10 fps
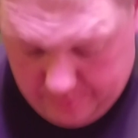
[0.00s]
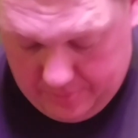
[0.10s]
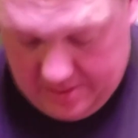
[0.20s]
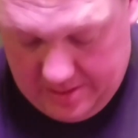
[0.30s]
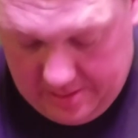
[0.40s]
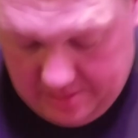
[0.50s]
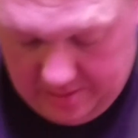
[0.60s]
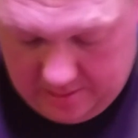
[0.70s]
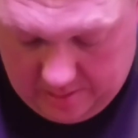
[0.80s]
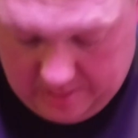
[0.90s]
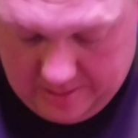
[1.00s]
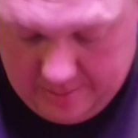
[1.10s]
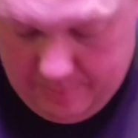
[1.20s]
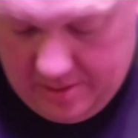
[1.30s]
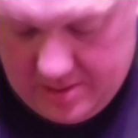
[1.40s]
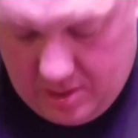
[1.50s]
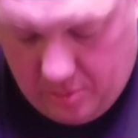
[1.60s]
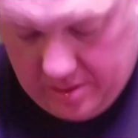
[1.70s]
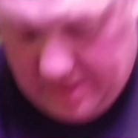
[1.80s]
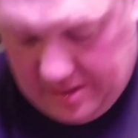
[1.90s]
in
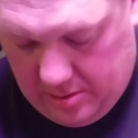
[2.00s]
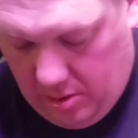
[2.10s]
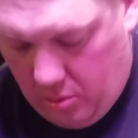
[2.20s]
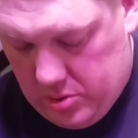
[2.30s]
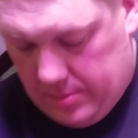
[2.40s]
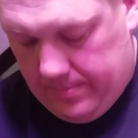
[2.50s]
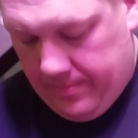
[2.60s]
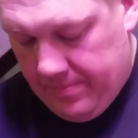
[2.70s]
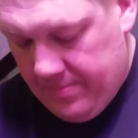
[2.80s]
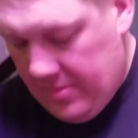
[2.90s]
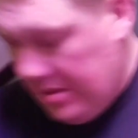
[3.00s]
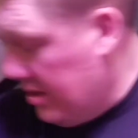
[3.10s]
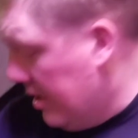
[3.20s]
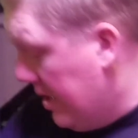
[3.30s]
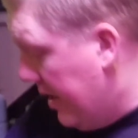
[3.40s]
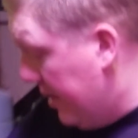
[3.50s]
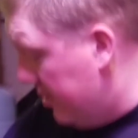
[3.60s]
Minnesota that grows them. And